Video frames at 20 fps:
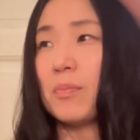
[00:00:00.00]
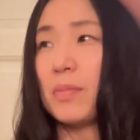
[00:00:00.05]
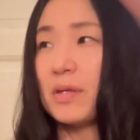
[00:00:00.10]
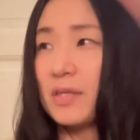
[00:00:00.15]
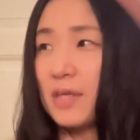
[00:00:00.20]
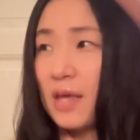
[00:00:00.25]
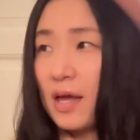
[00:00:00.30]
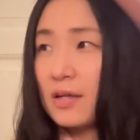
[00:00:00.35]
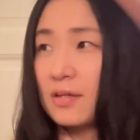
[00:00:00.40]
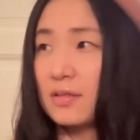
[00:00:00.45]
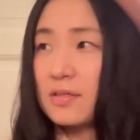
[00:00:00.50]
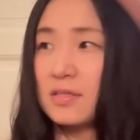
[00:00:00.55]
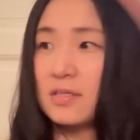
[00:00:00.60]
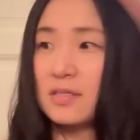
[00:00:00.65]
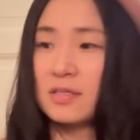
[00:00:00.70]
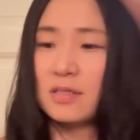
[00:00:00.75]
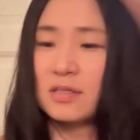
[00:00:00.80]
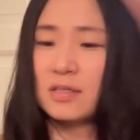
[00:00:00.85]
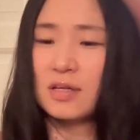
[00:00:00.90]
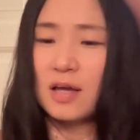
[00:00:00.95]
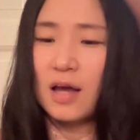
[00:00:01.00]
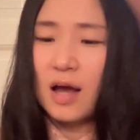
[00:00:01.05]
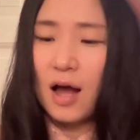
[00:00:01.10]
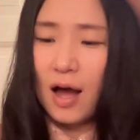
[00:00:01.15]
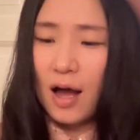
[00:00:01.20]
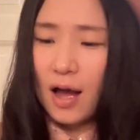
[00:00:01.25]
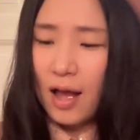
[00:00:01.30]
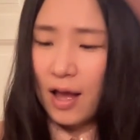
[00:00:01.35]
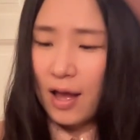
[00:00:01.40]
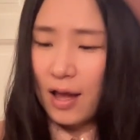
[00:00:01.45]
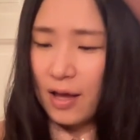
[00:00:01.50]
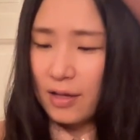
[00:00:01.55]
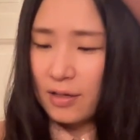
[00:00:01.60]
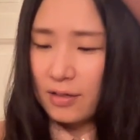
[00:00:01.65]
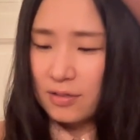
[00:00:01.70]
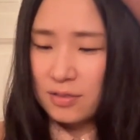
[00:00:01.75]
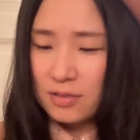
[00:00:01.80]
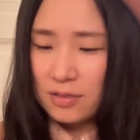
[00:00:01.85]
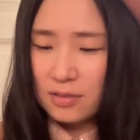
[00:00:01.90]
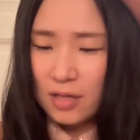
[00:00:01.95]
but yet
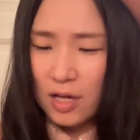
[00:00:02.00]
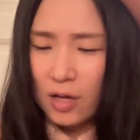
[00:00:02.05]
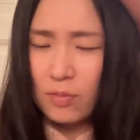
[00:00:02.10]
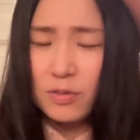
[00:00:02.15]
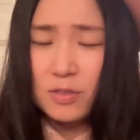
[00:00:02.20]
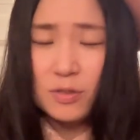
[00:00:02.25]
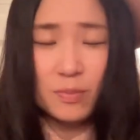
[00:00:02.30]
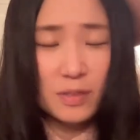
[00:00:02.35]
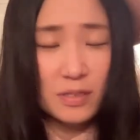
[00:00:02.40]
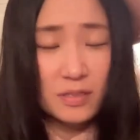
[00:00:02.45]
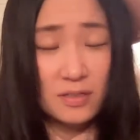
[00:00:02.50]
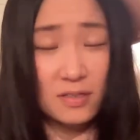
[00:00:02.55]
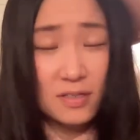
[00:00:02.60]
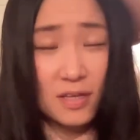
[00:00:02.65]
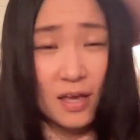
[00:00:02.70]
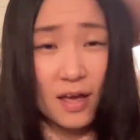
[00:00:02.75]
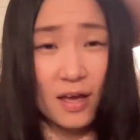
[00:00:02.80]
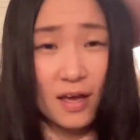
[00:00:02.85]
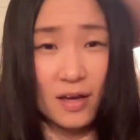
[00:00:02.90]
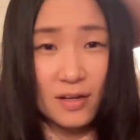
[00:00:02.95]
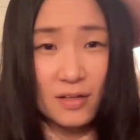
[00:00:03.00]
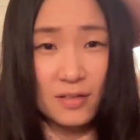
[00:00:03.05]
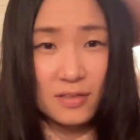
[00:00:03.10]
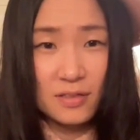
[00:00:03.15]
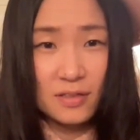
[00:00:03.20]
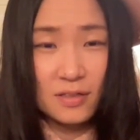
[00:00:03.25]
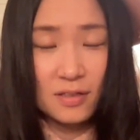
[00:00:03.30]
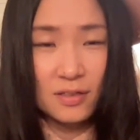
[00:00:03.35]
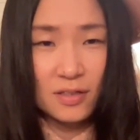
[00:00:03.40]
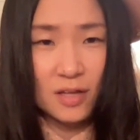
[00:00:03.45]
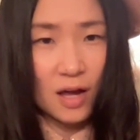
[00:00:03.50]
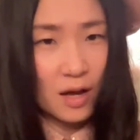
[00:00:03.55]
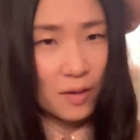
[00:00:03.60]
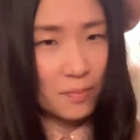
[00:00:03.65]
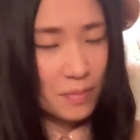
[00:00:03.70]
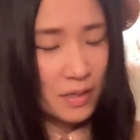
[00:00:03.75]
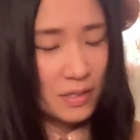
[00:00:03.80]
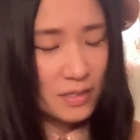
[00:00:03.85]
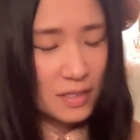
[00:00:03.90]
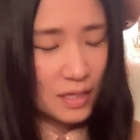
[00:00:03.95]
I was a bit scared, not a
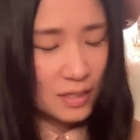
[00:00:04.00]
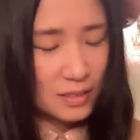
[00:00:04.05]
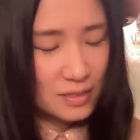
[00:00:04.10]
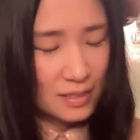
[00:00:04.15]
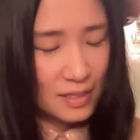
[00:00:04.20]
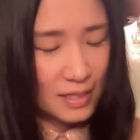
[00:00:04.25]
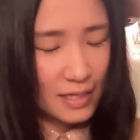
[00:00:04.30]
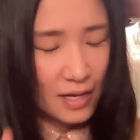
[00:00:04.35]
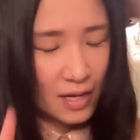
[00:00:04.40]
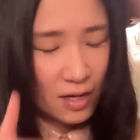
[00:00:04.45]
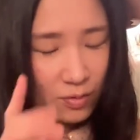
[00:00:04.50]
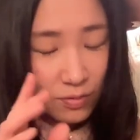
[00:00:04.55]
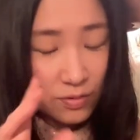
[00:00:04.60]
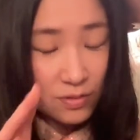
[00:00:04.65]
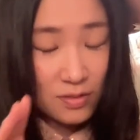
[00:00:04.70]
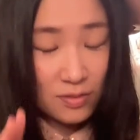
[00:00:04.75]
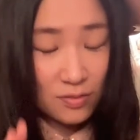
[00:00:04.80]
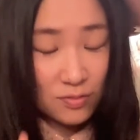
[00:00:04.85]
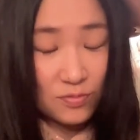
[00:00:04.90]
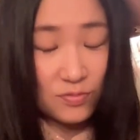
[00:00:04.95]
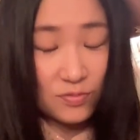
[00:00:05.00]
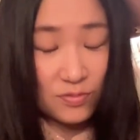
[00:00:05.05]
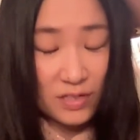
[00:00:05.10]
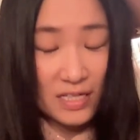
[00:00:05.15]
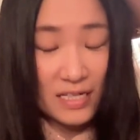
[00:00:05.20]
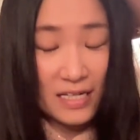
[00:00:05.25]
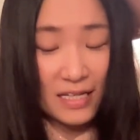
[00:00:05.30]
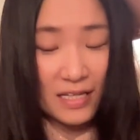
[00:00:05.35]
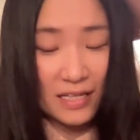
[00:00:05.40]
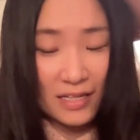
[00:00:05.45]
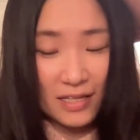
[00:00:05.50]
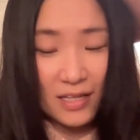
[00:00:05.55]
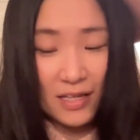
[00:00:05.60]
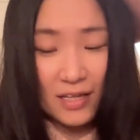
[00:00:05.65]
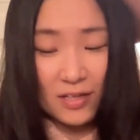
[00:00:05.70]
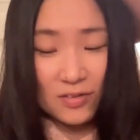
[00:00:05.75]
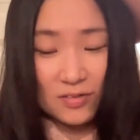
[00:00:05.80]
bit actually, I was really,